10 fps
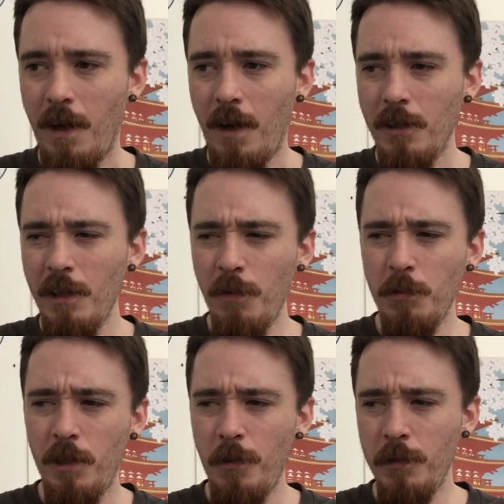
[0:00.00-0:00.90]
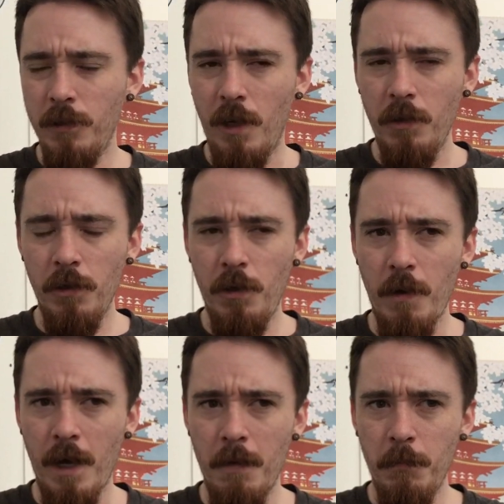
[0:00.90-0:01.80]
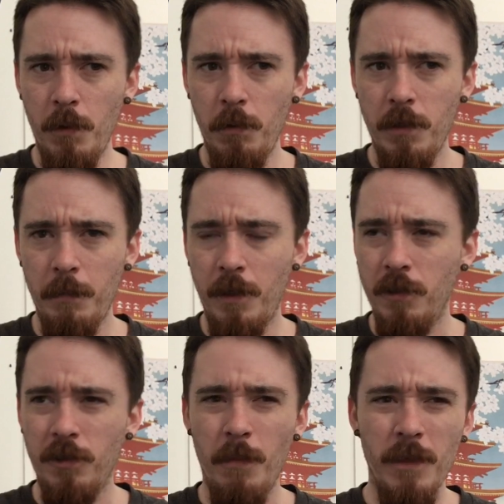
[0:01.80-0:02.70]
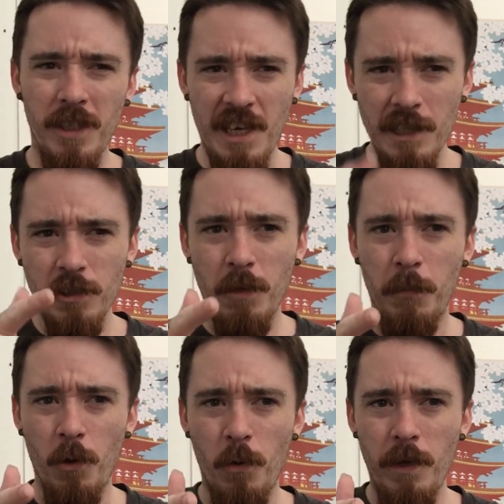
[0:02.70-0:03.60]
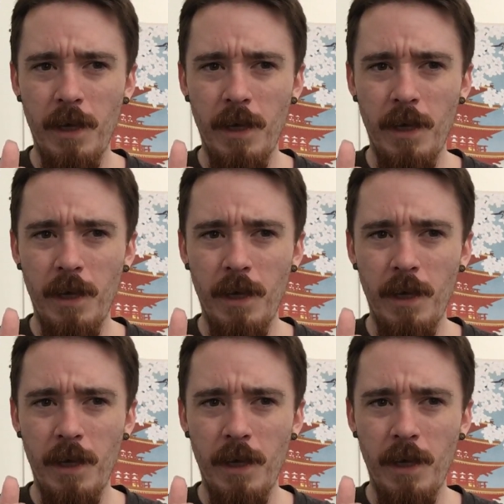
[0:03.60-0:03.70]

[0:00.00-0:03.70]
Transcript: I don't know if it was Lewis Dunk who handballed it because someone kicked the ball